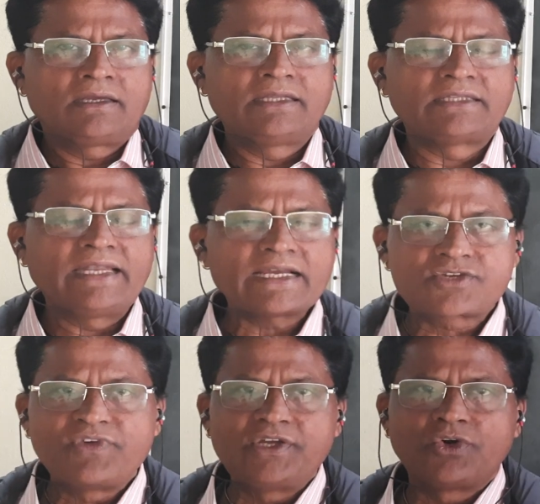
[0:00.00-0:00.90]
in the
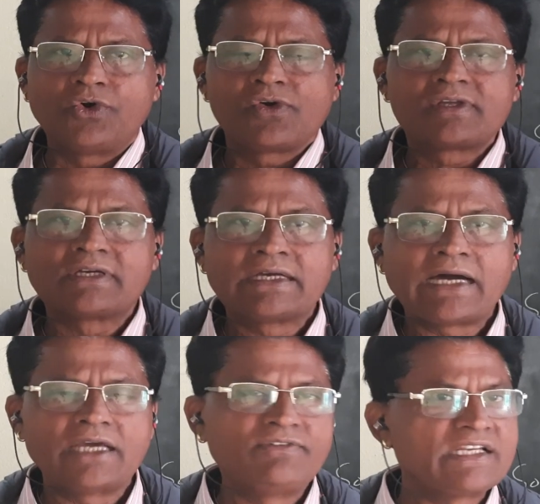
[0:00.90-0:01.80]
next
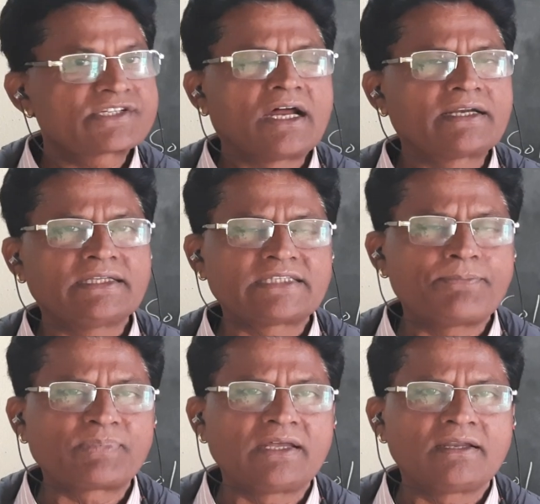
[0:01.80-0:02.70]
video I will start the
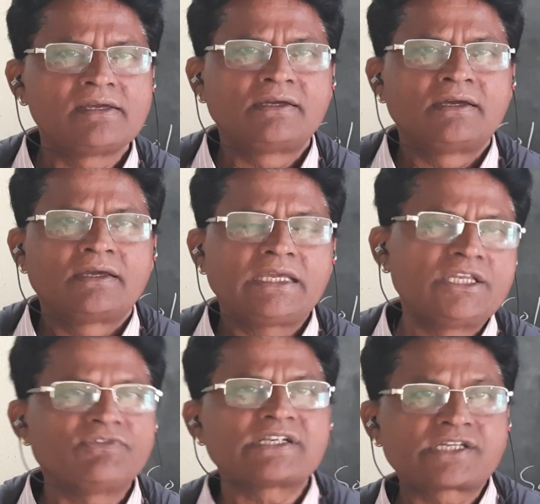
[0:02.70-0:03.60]
chapter
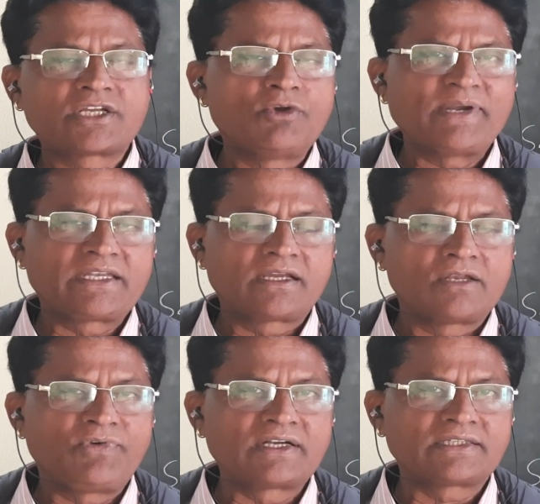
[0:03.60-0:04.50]
inverse
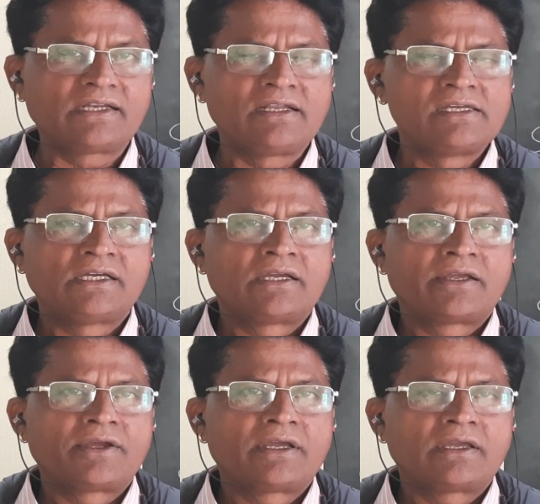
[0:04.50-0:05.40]
trigonometrical function.
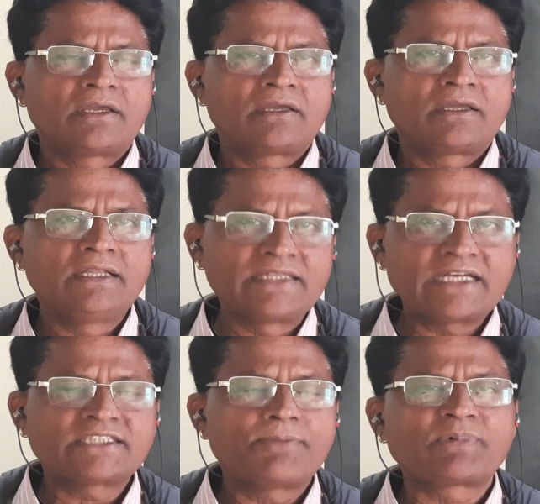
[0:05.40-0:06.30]
In
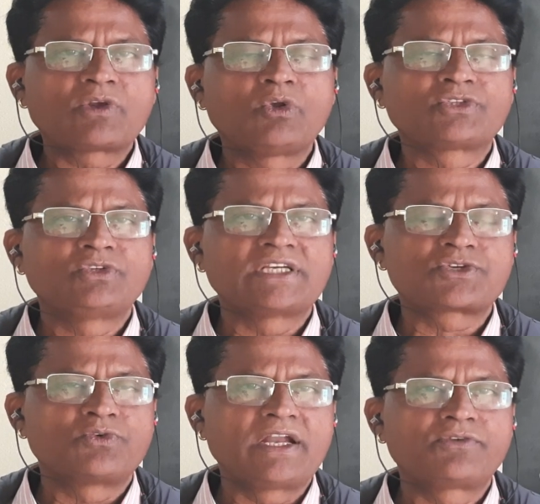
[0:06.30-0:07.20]
that chapter also the
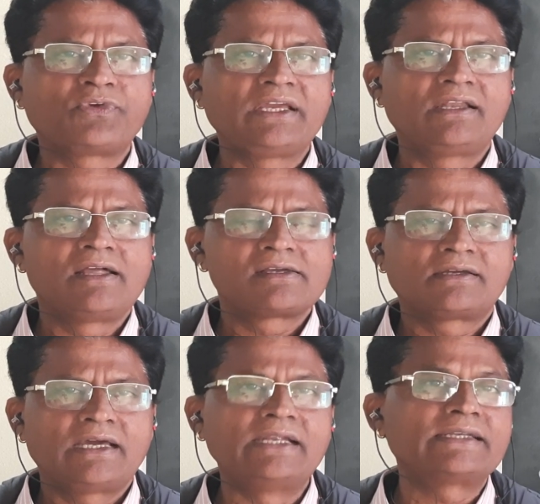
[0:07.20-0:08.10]
student
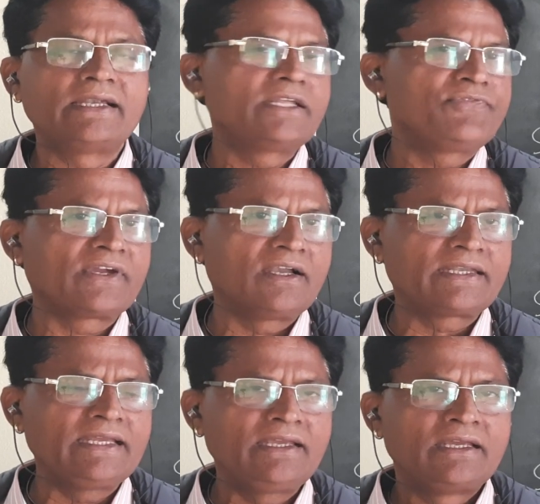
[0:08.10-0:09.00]
feel a little
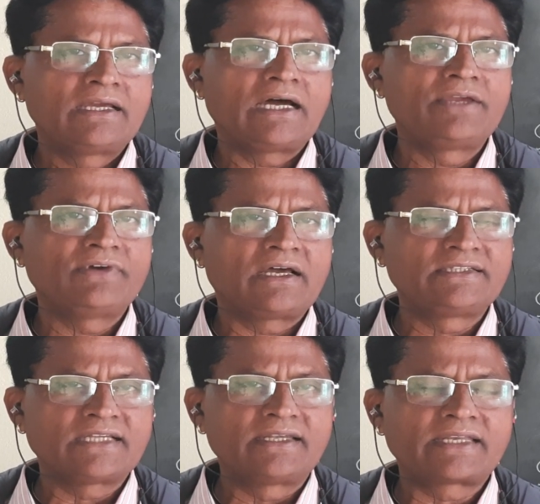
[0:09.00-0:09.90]
difficulty. I
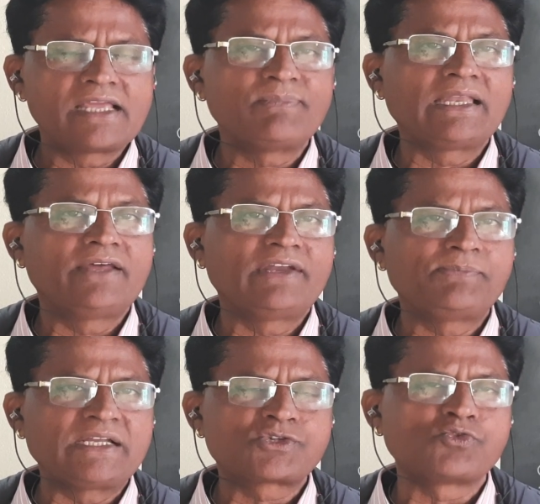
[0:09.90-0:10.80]
shall try my level
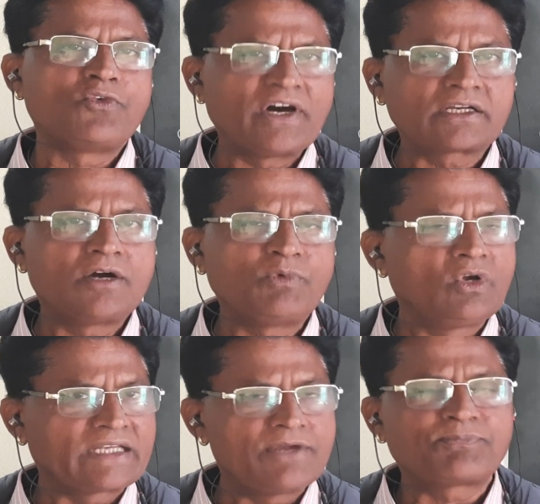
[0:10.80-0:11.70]
best to overcome
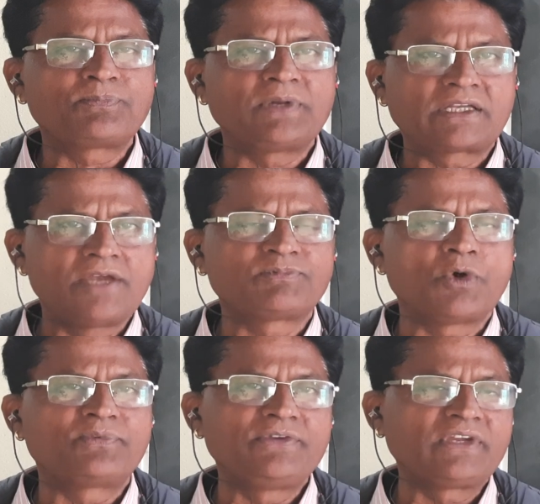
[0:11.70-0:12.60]
all types
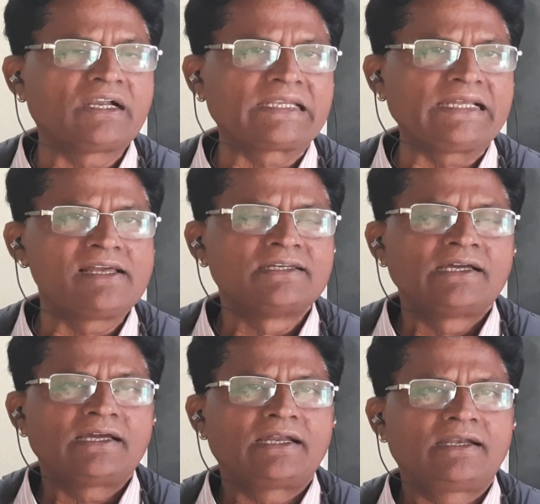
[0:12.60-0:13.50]
of difficulty
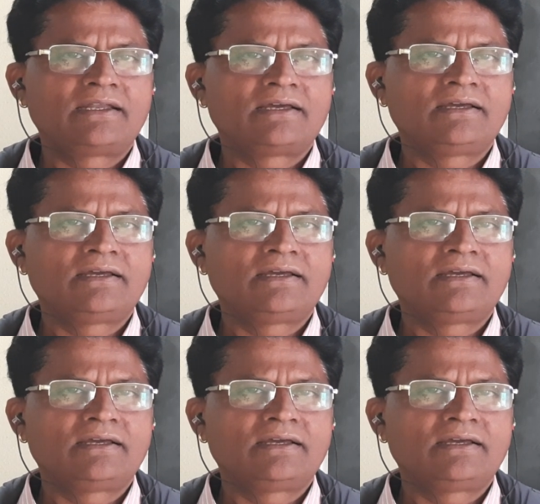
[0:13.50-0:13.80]
and